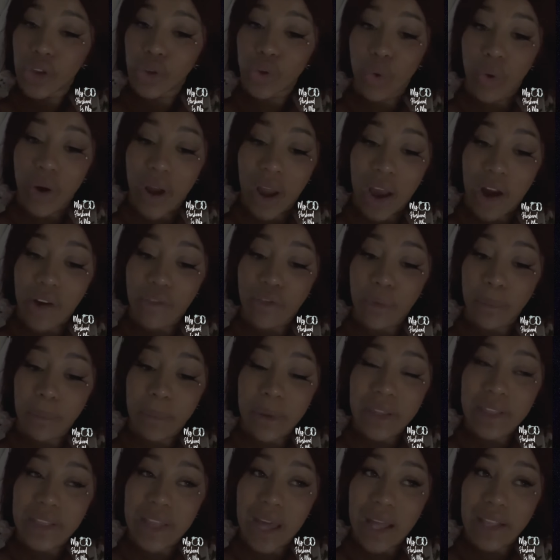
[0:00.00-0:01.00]
Don't ever
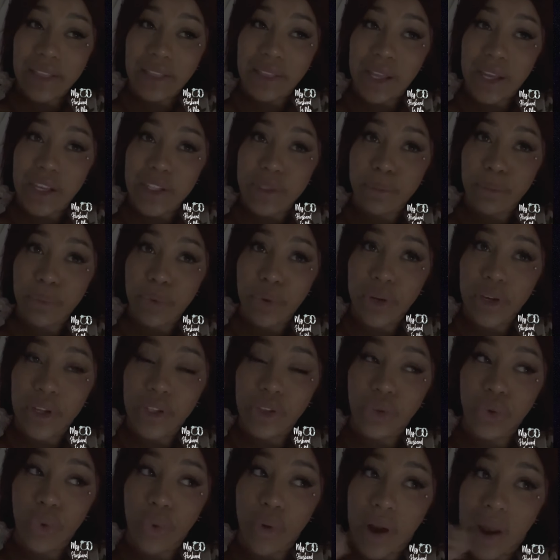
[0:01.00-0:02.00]
be that
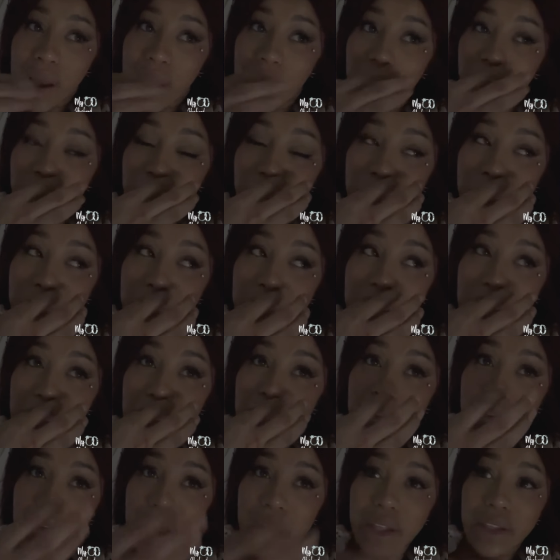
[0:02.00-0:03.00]
desperate. Don't ever
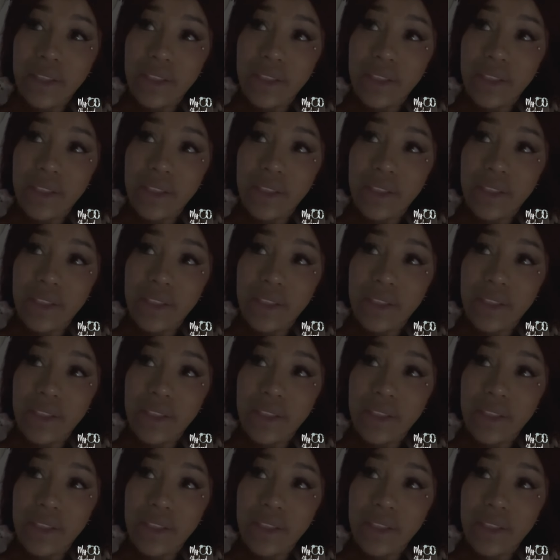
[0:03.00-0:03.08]
be